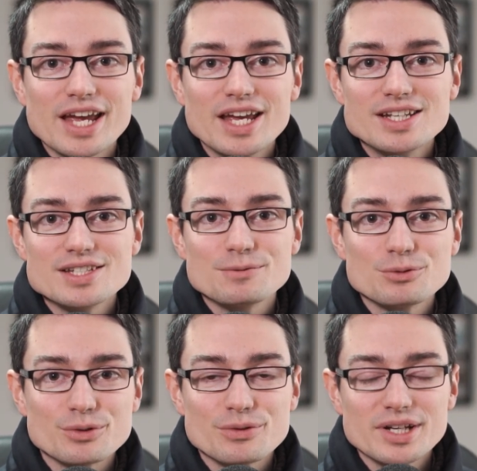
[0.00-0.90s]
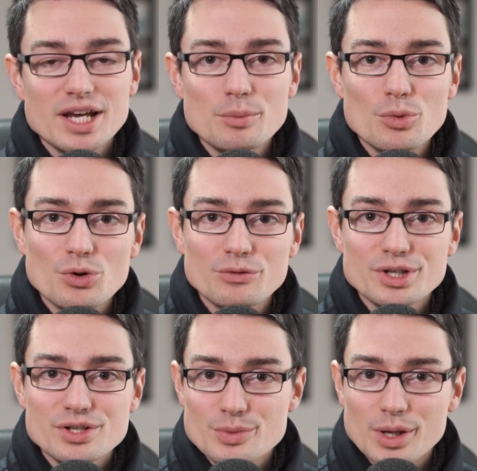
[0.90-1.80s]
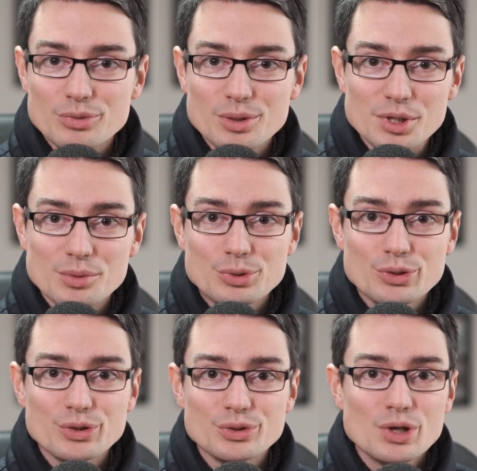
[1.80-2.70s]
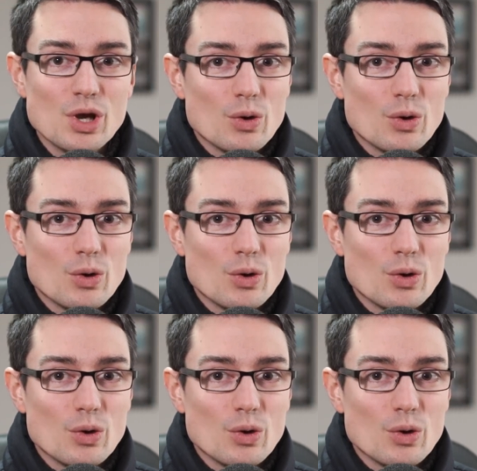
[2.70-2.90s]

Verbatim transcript: And if you want to find out more videos about Premiere Pro